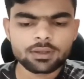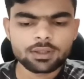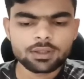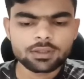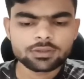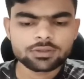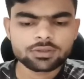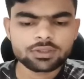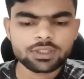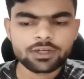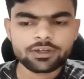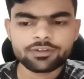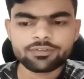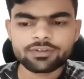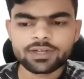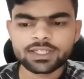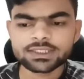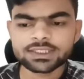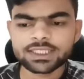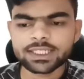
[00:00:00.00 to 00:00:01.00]
So now if I
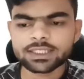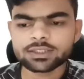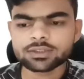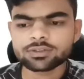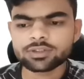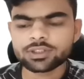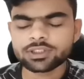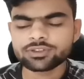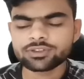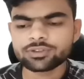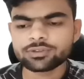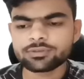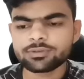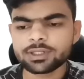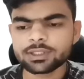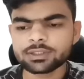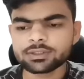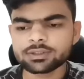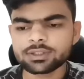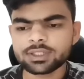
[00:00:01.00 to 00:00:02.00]
check, so it should work.
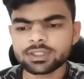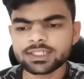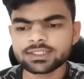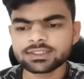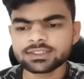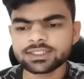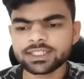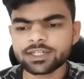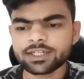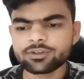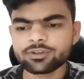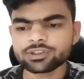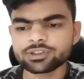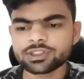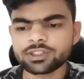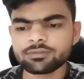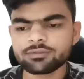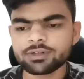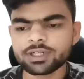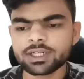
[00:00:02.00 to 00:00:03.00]
Let's check
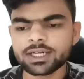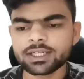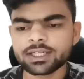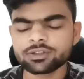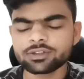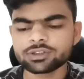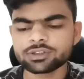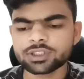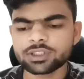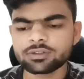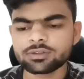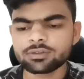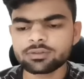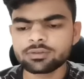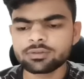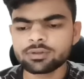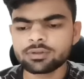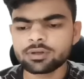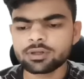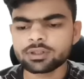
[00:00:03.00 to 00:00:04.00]
question 1 and question 2
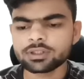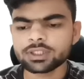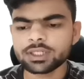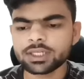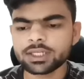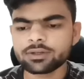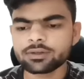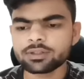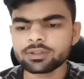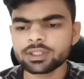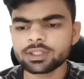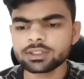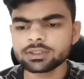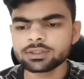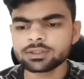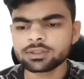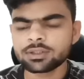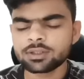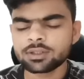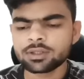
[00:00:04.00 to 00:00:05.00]
and click on this.
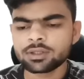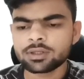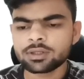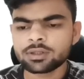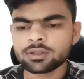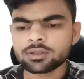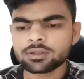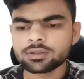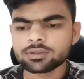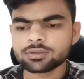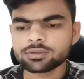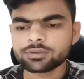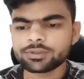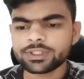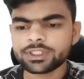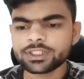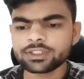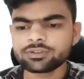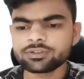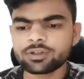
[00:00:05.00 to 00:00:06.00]
So it
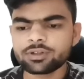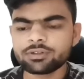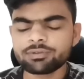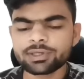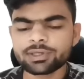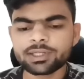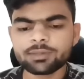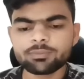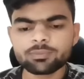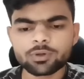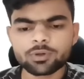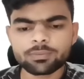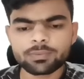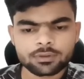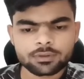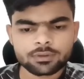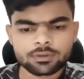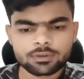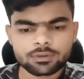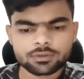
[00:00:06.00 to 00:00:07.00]
is not working
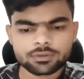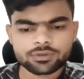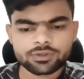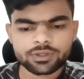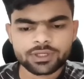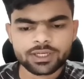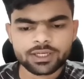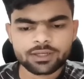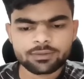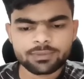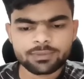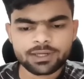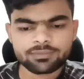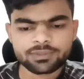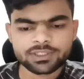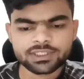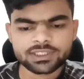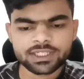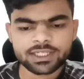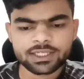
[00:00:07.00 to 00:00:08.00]
properly. So here by
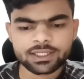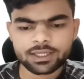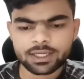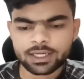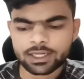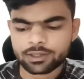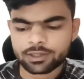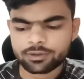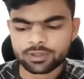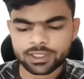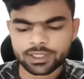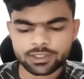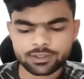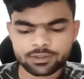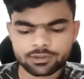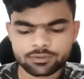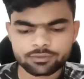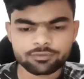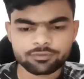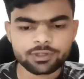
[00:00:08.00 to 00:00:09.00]
mistake I have write
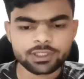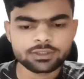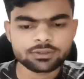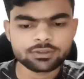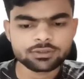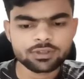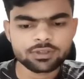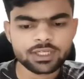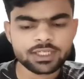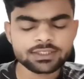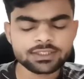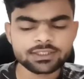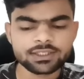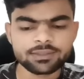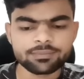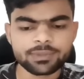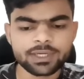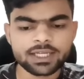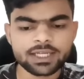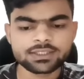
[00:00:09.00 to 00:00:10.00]
1, so let's
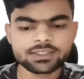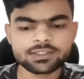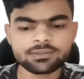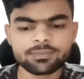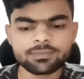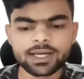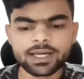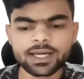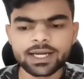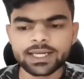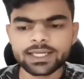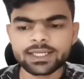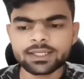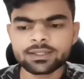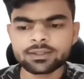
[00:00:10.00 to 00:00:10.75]
replace it by I.